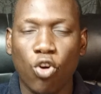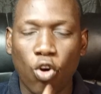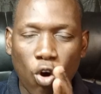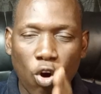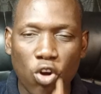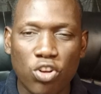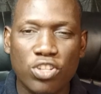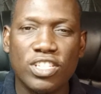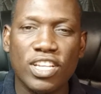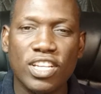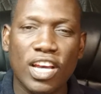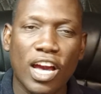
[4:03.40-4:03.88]

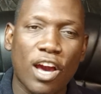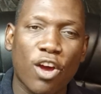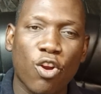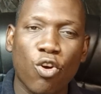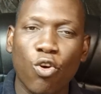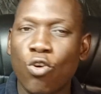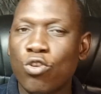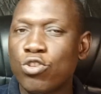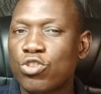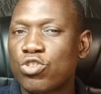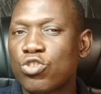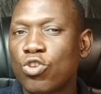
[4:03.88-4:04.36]
courts are
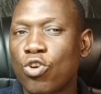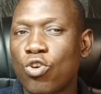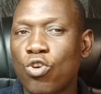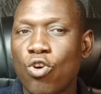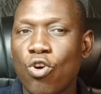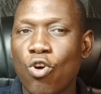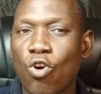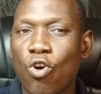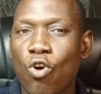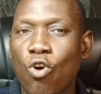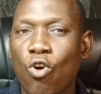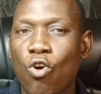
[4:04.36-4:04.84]

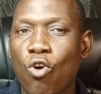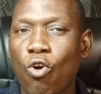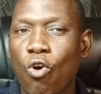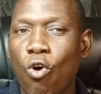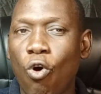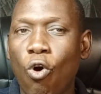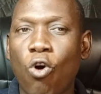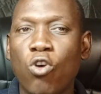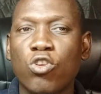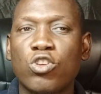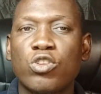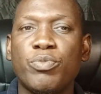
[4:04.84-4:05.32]
also
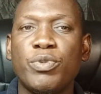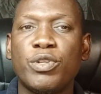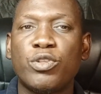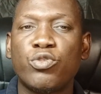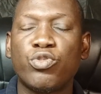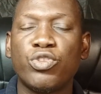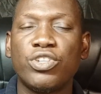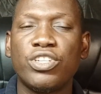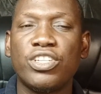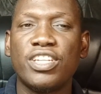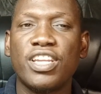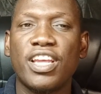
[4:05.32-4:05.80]
caught
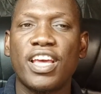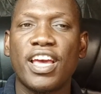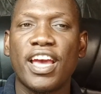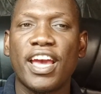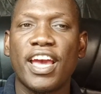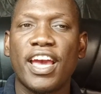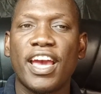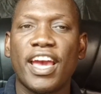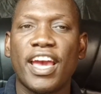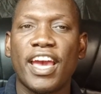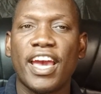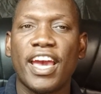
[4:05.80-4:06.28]
between
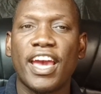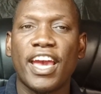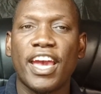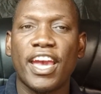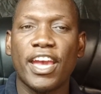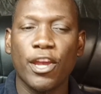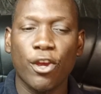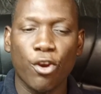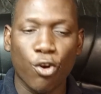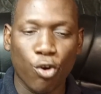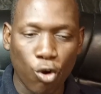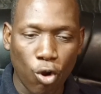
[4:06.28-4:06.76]

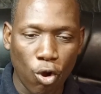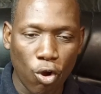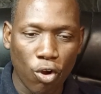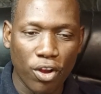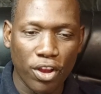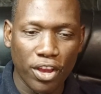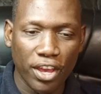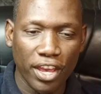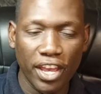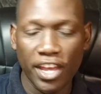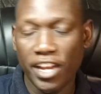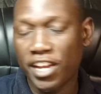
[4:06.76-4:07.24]
a
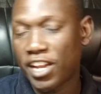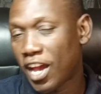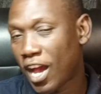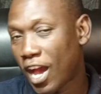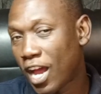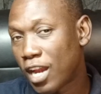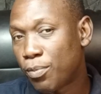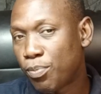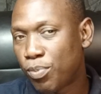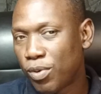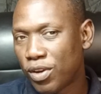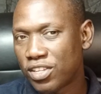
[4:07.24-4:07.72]
rock and a
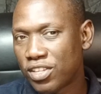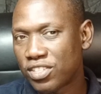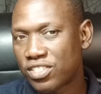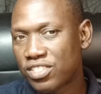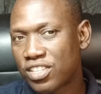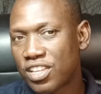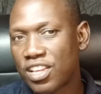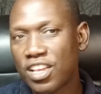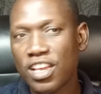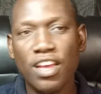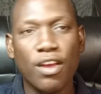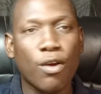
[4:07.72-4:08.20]
hard
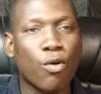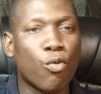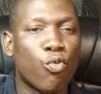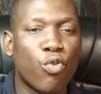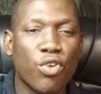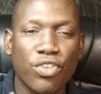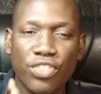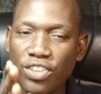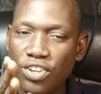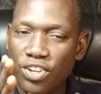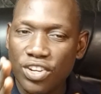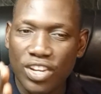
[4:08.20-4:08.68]
place
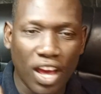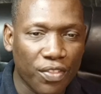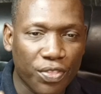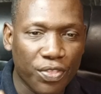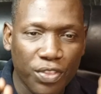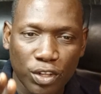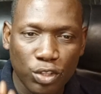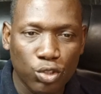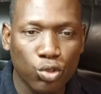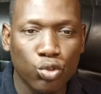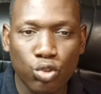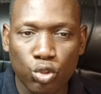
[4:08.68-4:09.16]
with
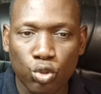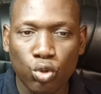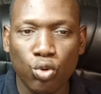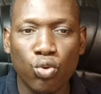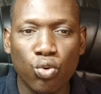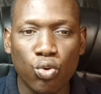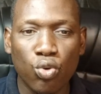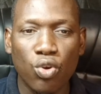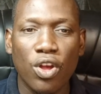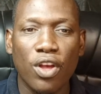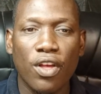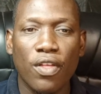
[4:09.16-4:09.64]
nothing to
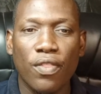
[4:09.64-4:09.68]
do.